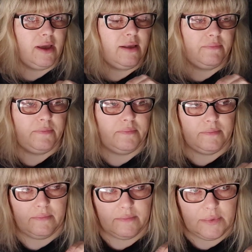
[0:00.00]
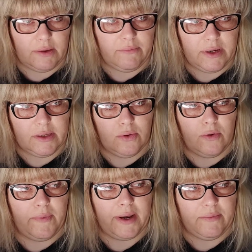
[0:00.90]
I don't really talk
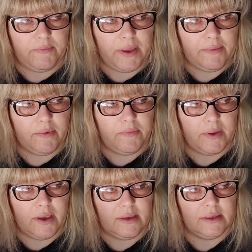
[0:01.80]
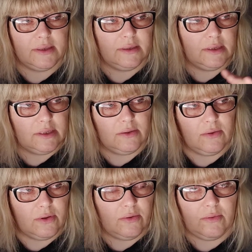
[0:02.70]
about it with people because it's
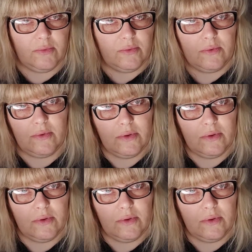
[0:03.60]
not a normal